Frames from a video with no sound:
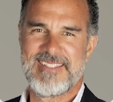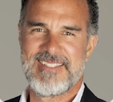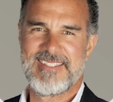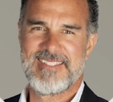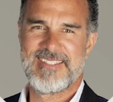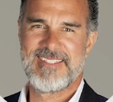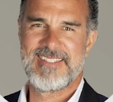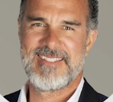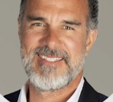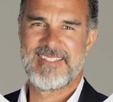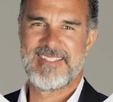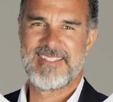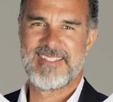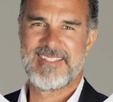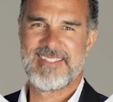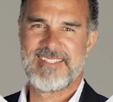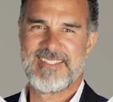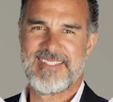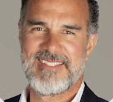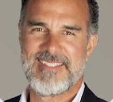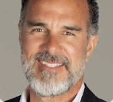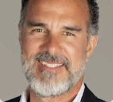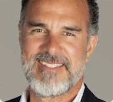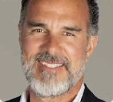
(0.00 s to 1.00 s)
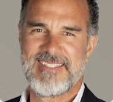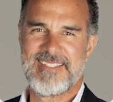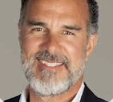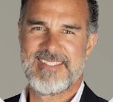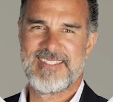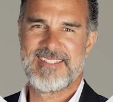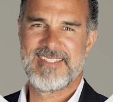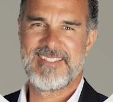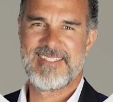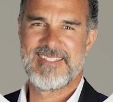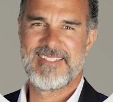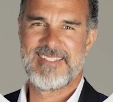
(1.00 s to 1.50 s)
basically
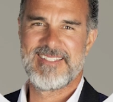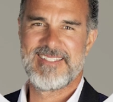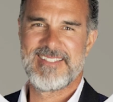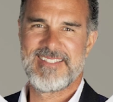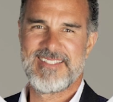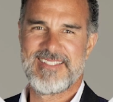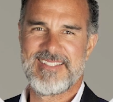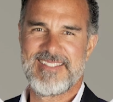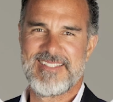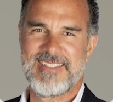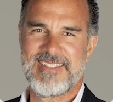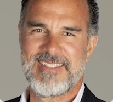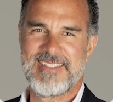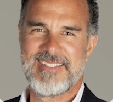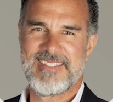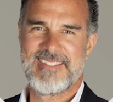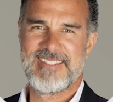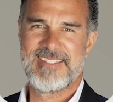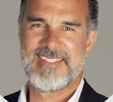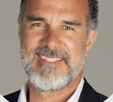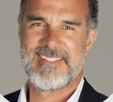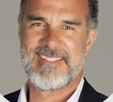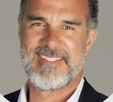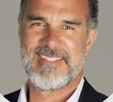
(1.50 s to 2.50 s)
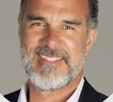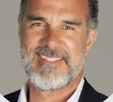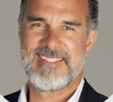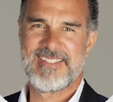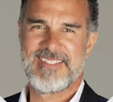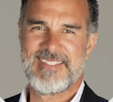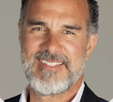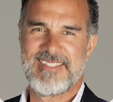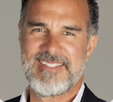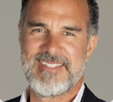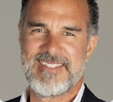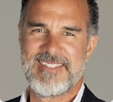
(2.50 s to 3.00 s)
funding, a
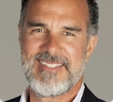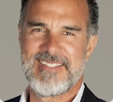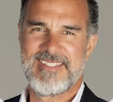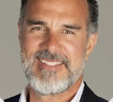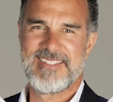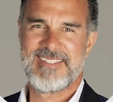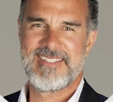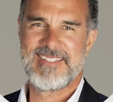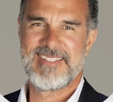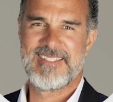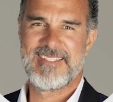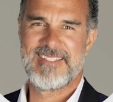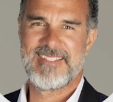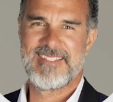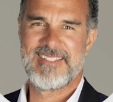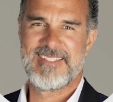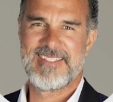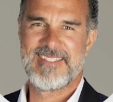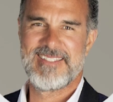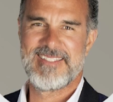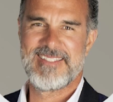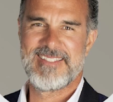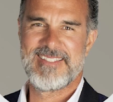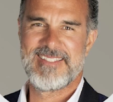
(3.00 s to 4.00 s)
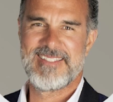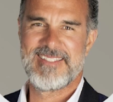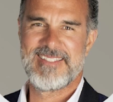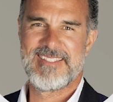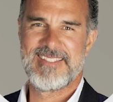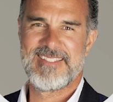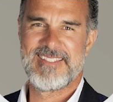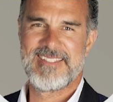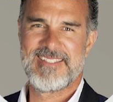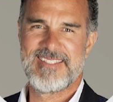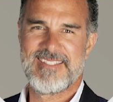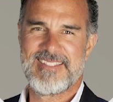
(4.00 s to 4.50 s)
grant to help you with
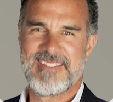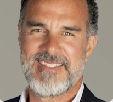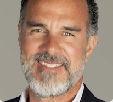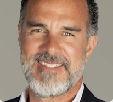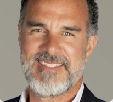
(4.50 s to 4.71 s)
that.